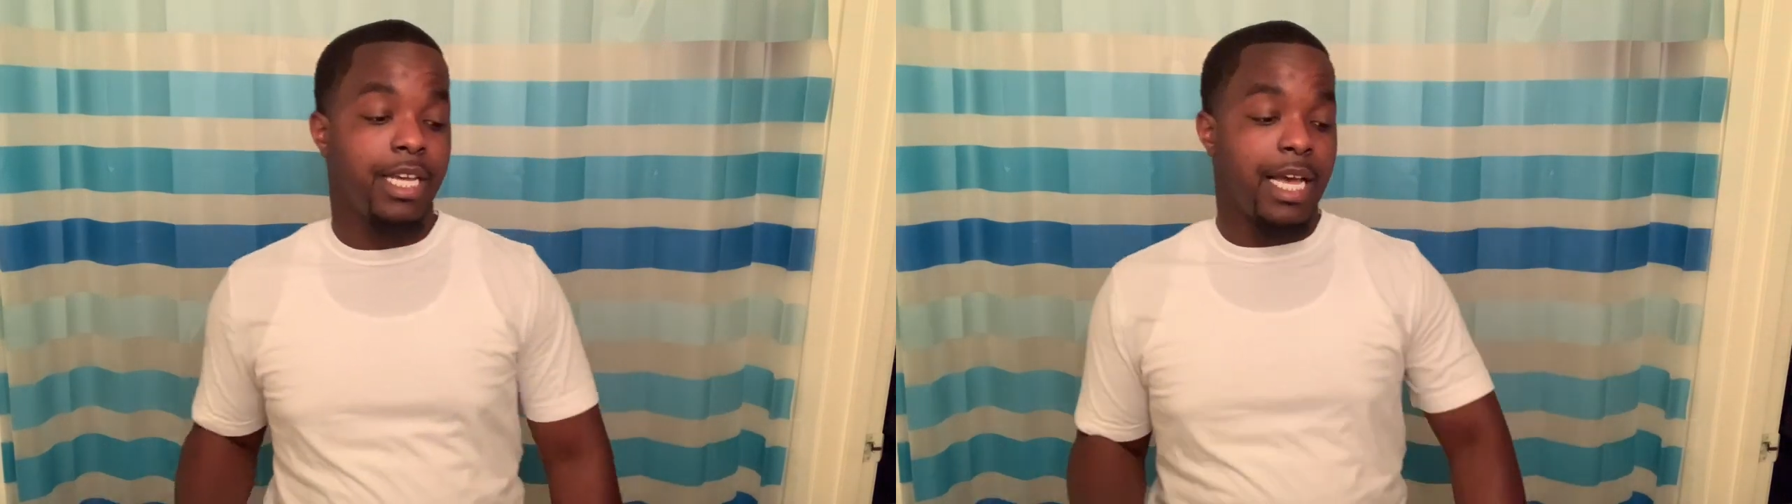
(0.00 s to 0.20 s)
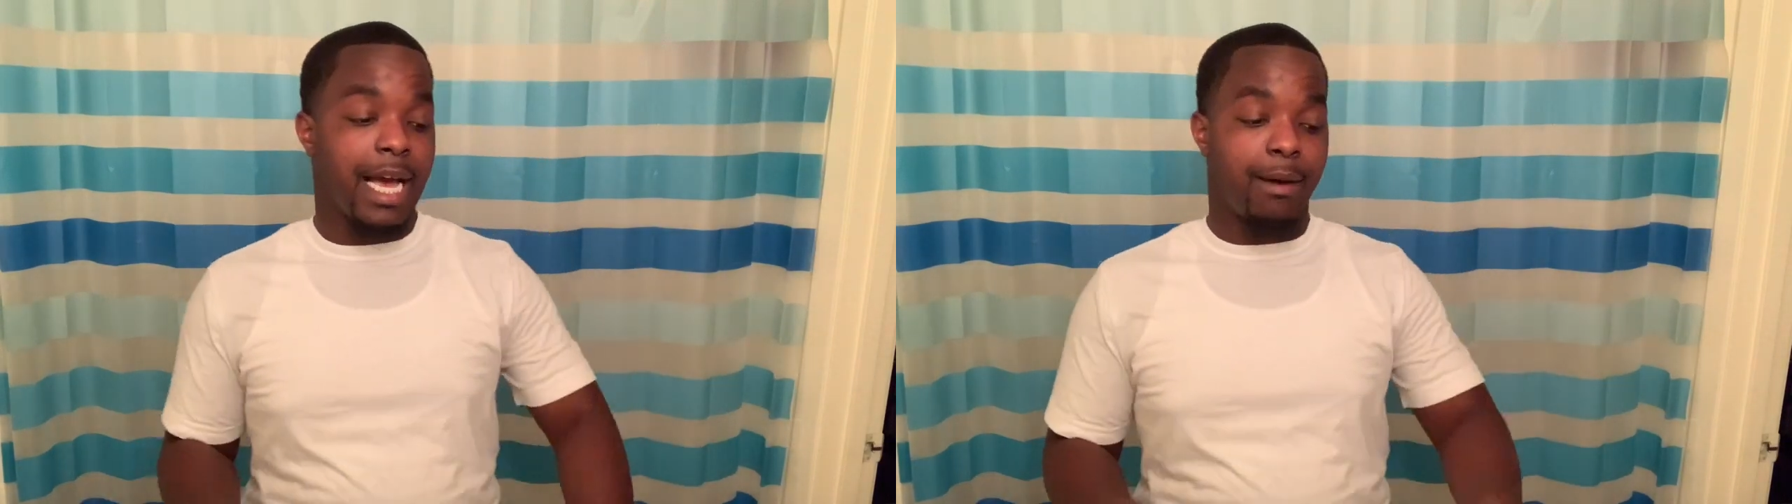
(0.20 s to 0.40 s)

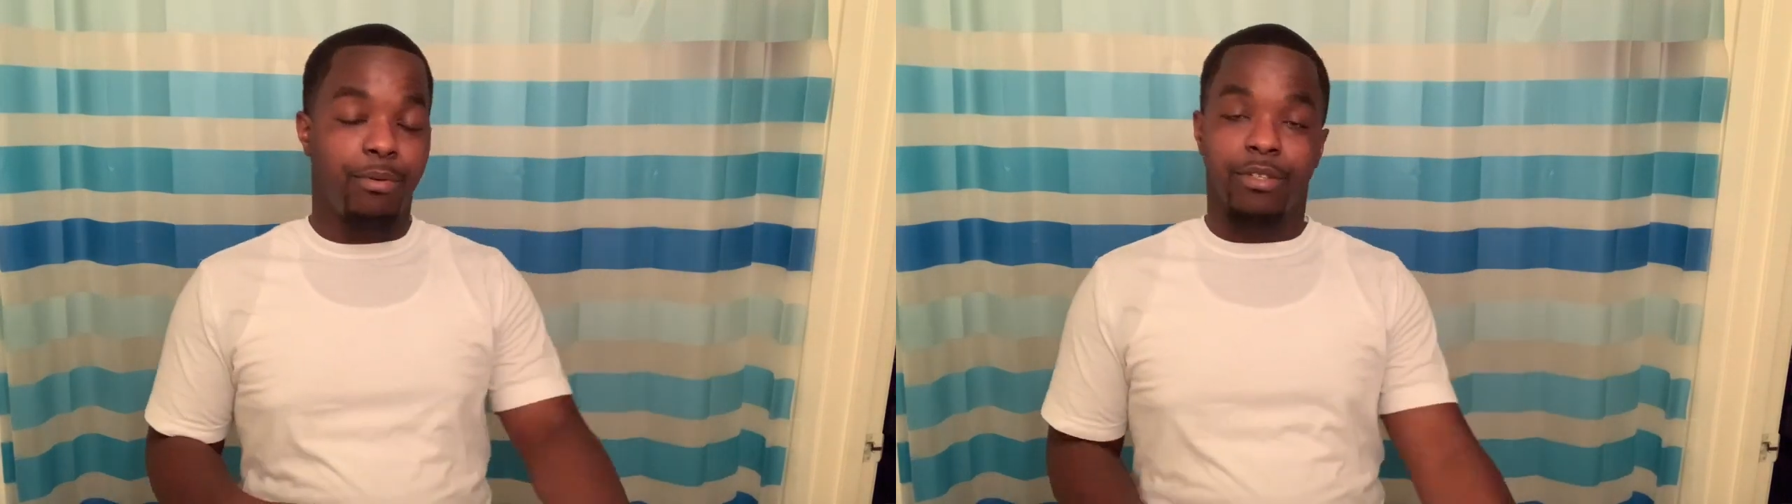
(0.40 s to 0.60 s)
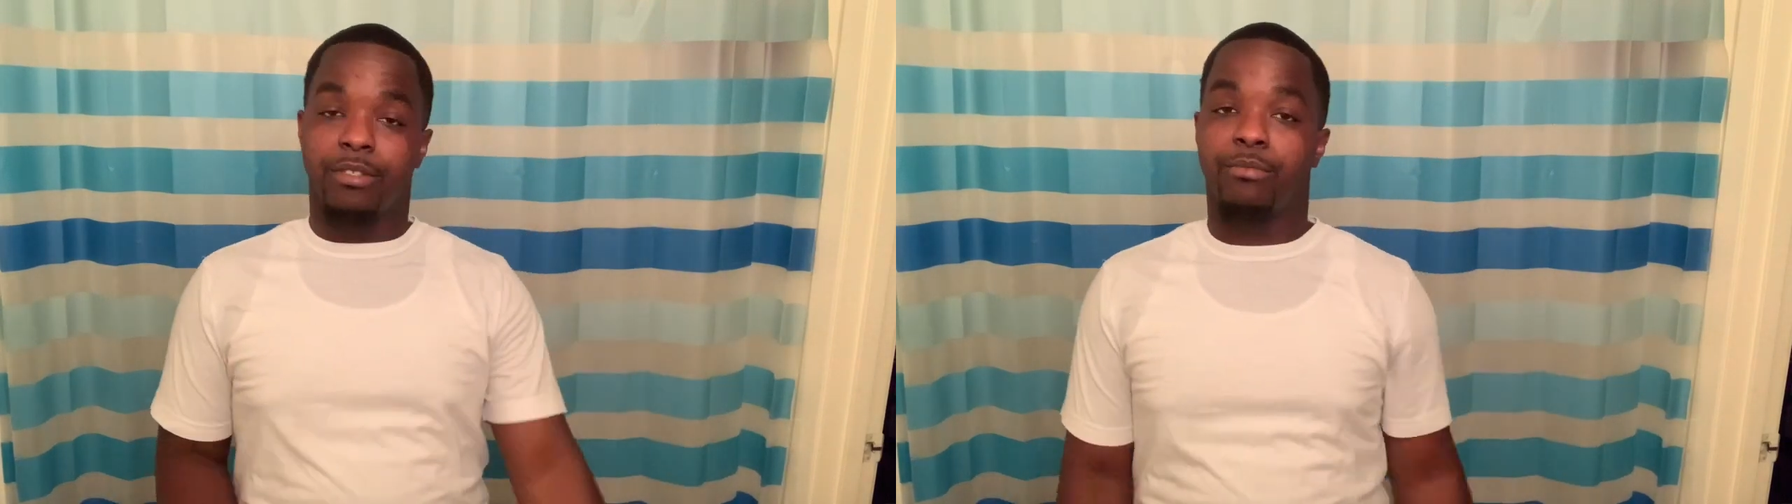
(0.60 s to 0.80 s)
I'll
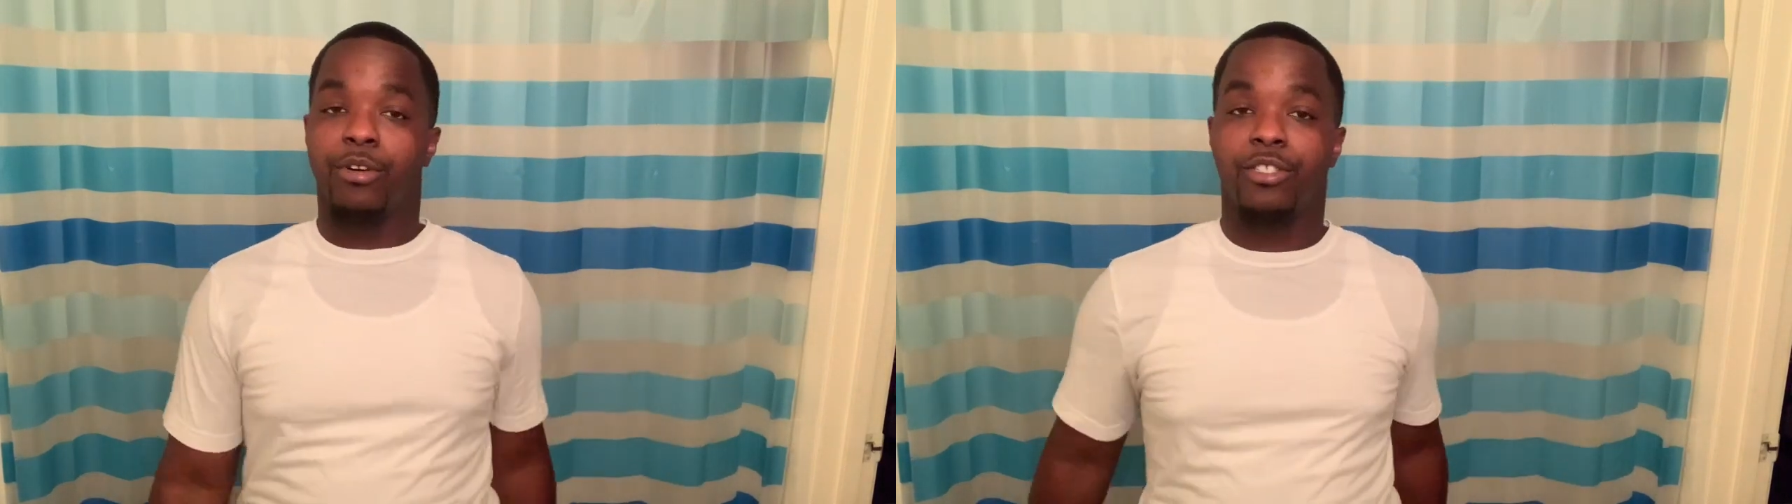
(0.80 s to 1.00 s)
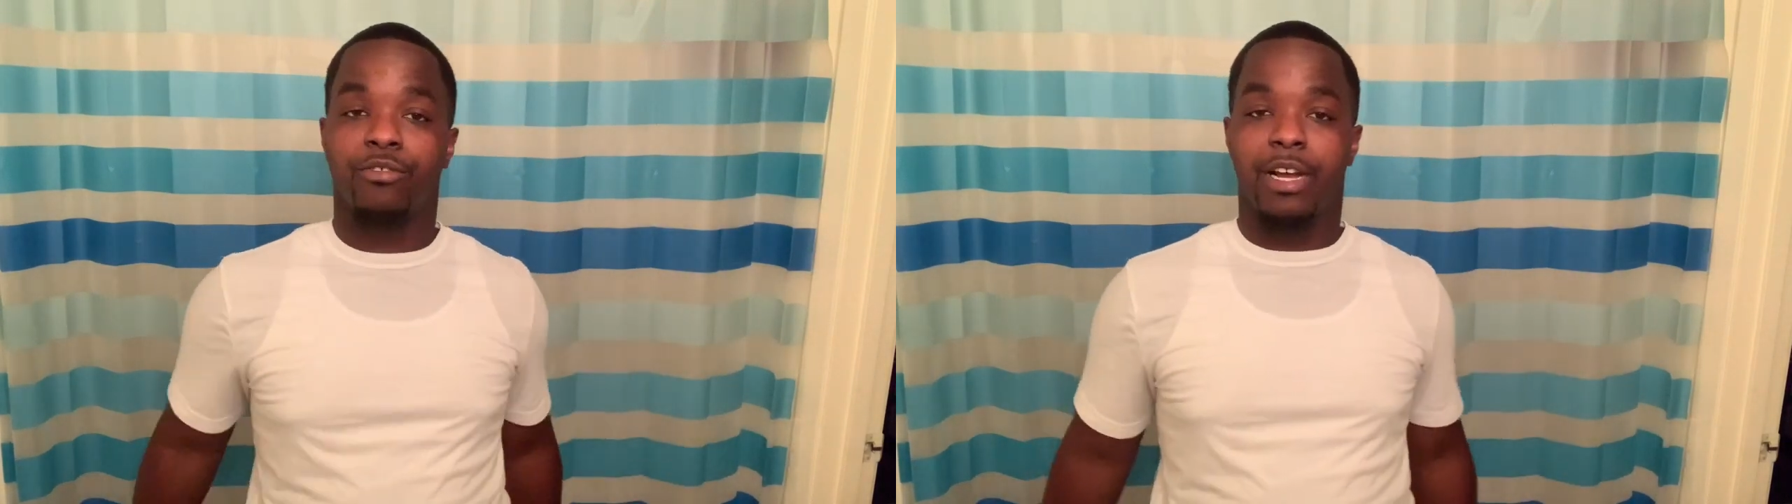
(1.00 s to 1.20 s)
put the
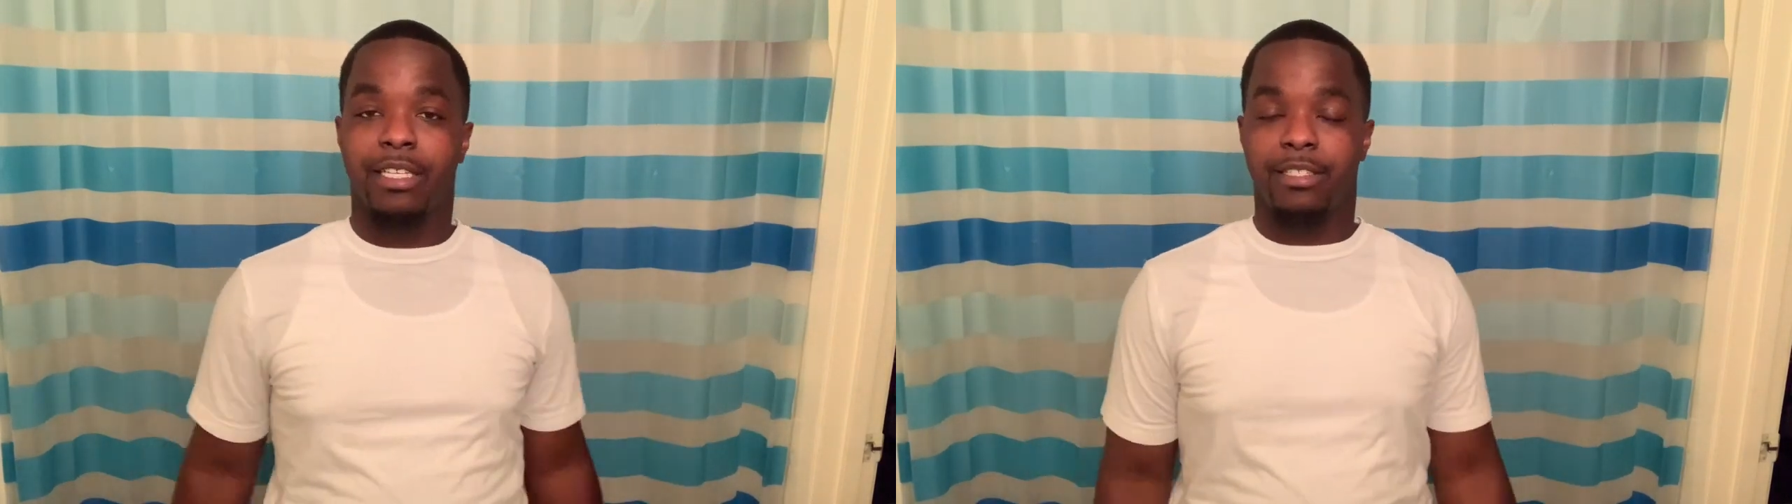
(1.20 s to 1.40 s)
moisturizer